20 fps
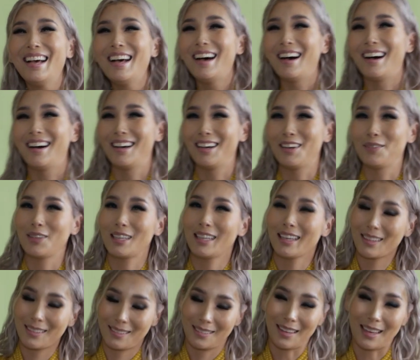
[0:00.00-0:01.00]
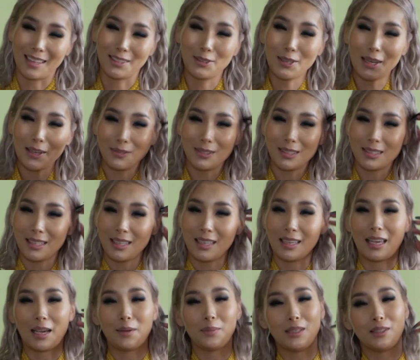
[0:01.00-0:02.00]
But like, I do have to
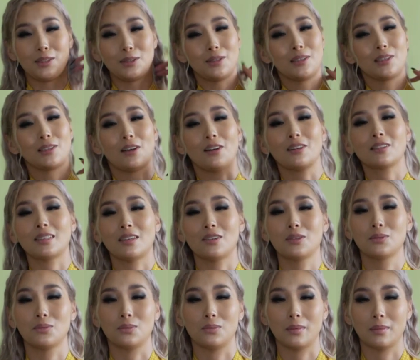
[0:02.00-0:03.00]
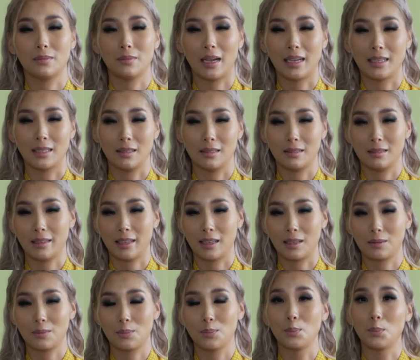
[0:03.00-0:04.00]
say, I mean, during lockdown,
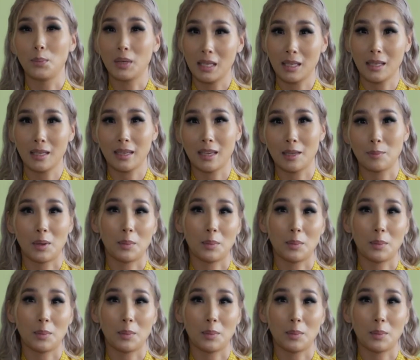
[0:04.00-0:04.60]
me and